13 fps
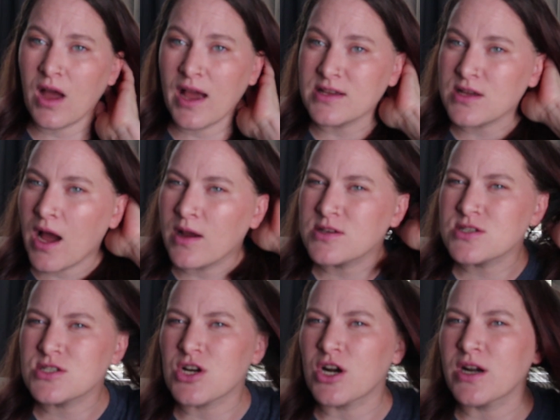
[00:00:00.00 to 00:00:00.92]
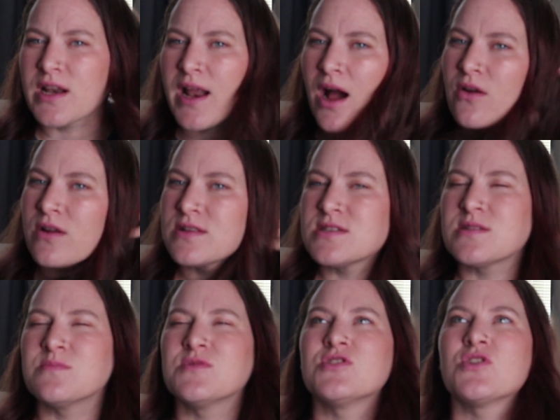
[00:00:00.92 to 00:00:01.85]
I started out on
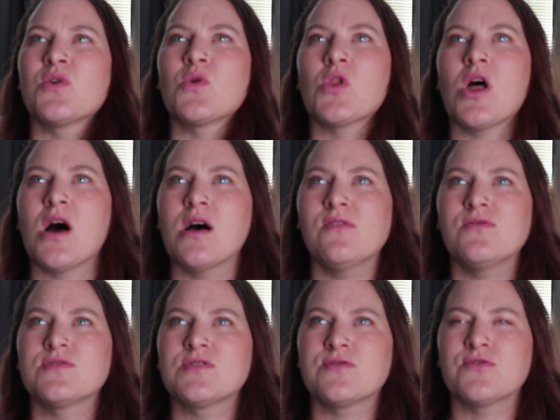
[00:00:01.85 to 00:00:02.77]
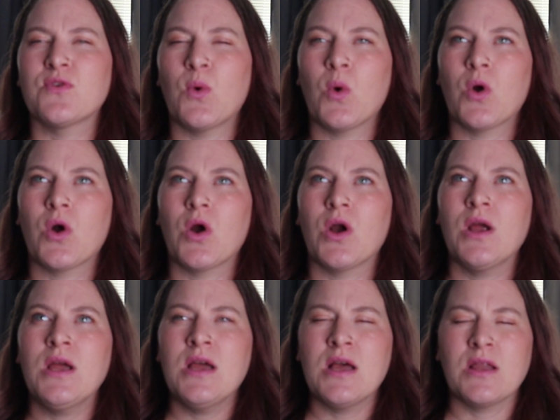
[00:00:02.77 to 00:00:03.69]
some Zoloft for
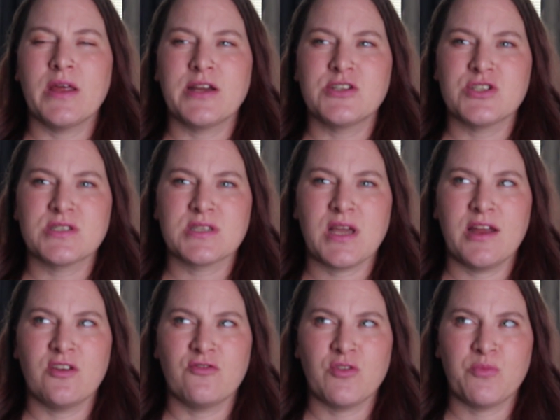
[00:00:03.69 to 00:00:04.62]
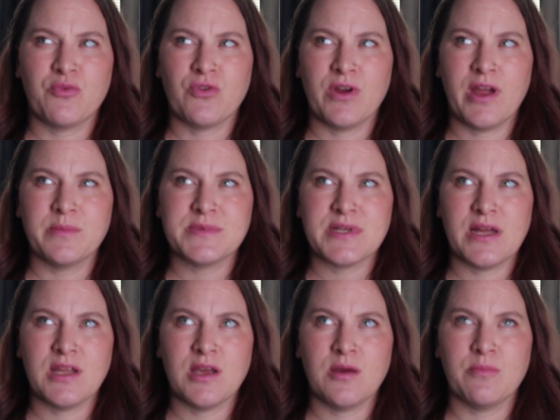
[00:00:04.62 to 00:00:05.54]
like just kind of to preempt
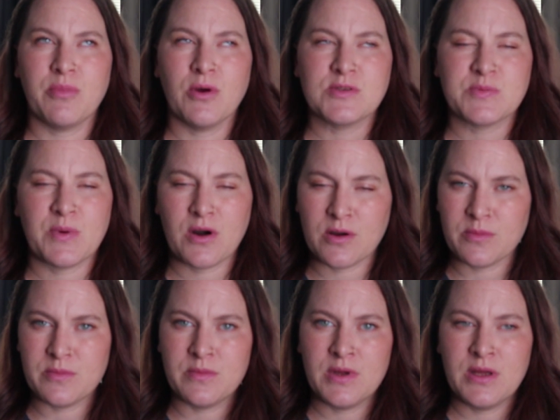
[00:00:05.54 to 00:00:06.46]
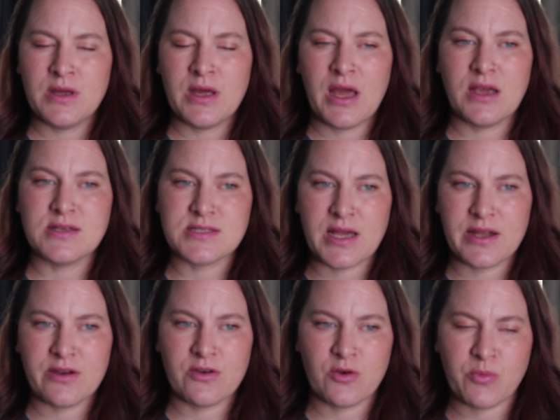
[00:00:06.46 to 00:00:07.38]
any postpartum
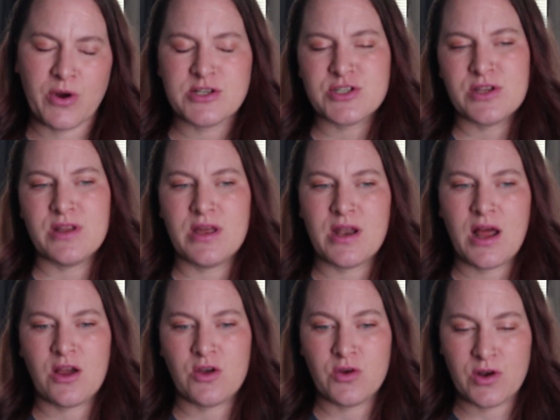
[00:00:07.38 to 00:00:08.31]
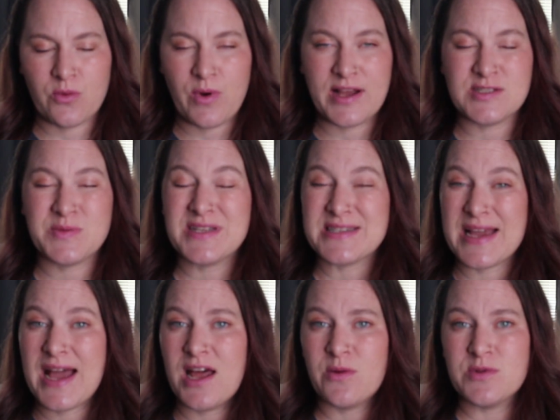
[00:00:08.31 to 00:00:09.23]
anxiety or depression that could arise because I
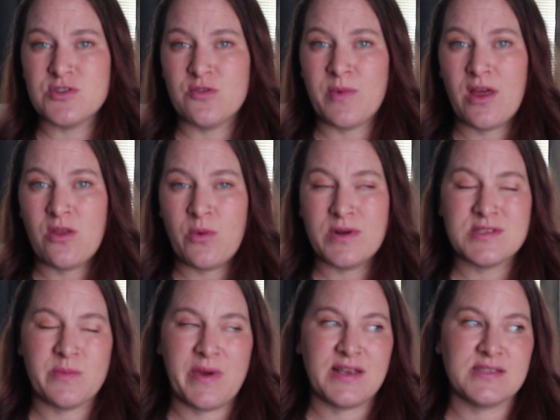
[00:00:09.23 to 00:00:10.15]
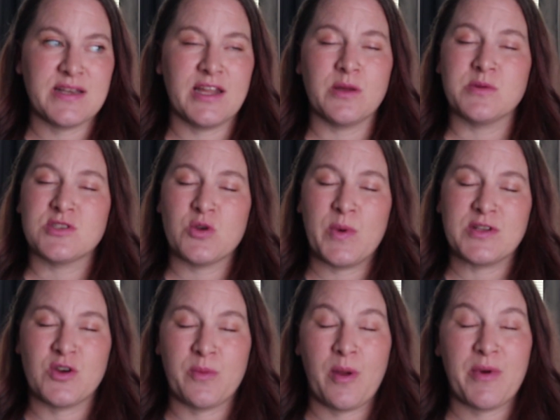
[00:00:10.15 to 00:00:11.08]
had it with 2 of my other ones and my anxiety was so bad
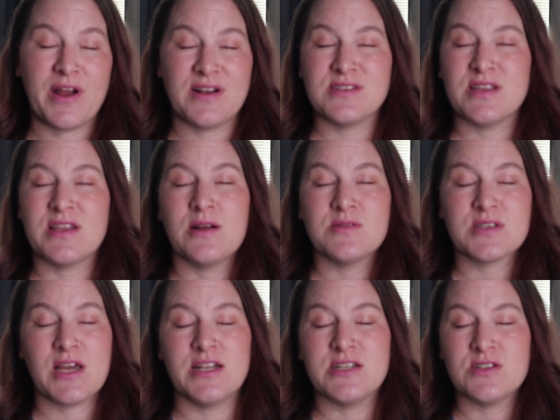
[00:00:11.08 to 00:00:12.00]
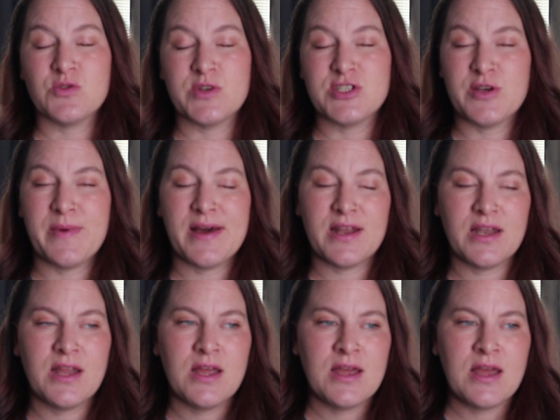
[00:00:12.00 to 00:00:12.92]
during my pregnancy that I was kind of twitchy about
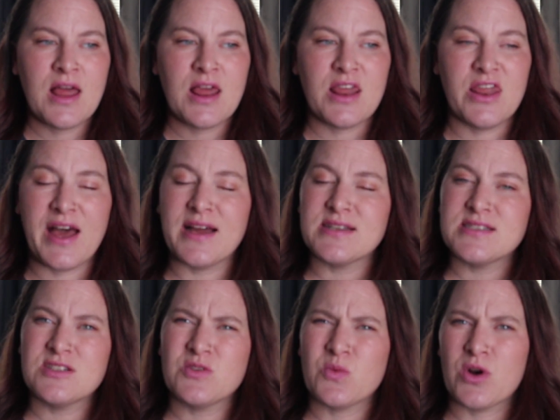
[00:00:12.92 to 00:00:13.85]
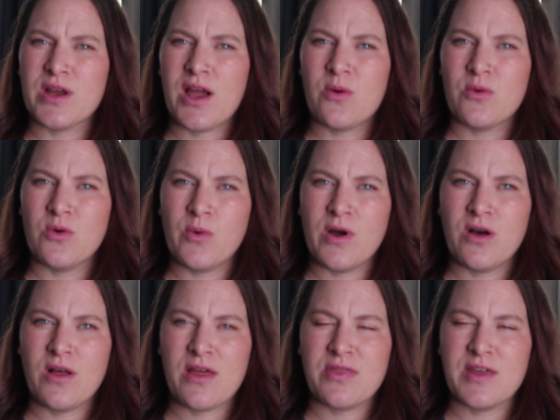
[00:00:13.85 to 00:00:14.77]
it. That didn't work out real
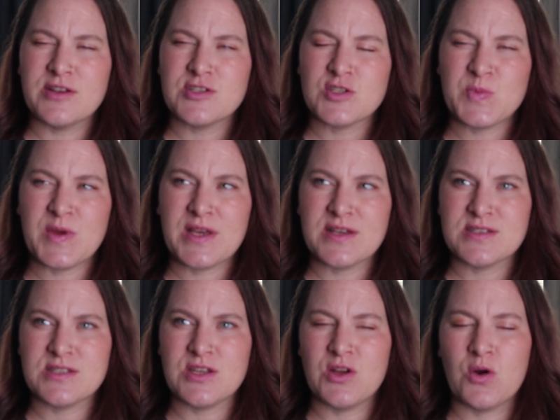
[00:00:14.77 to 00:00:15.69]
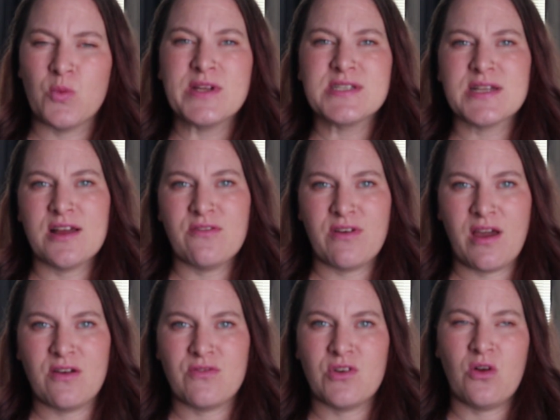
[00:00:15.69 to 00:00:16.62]
well. I think just because, you know, we did
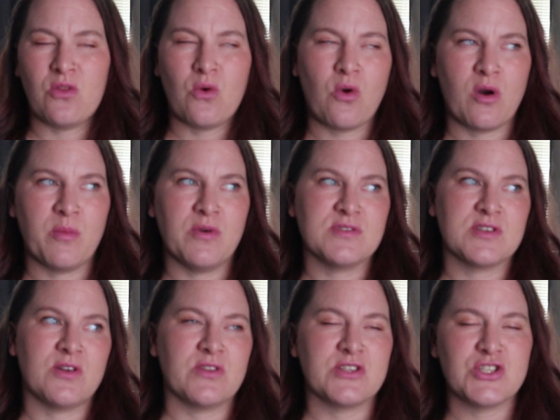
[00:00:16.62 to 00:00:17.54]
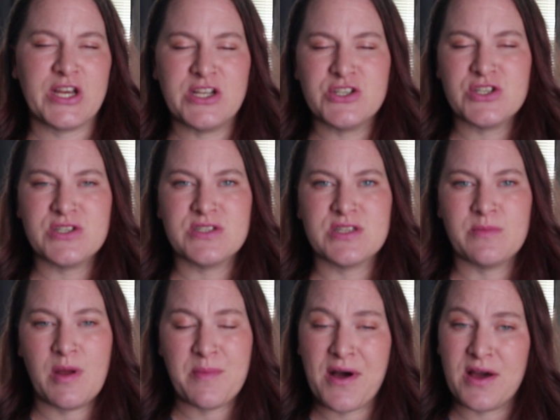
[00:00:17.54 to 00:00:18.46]
IVF and all the hormones and all the changes
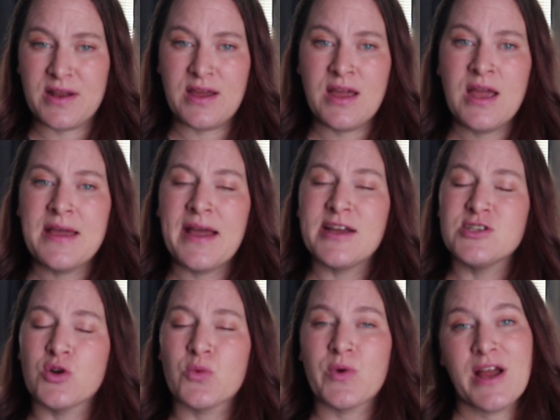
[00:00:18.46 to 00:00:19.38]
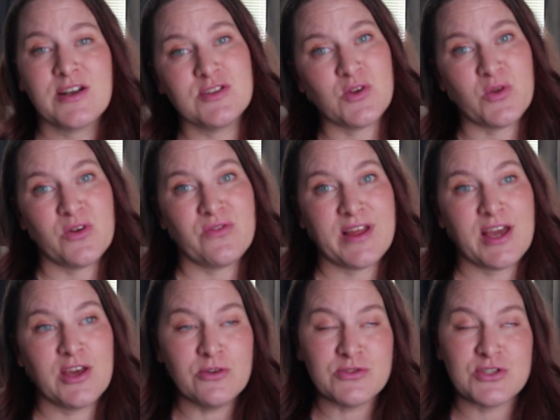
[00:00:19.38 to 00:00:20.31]
in my body, I don't react to Zoloft like
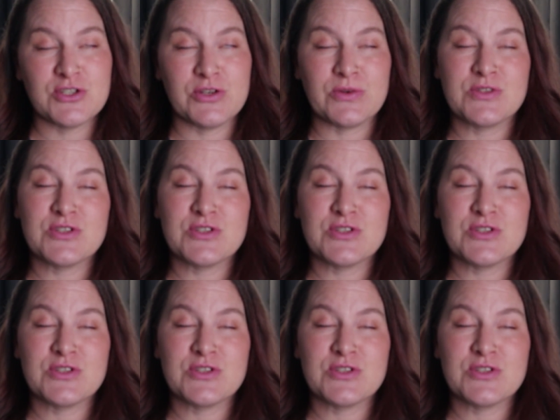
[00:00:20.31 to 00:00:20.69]
I used to.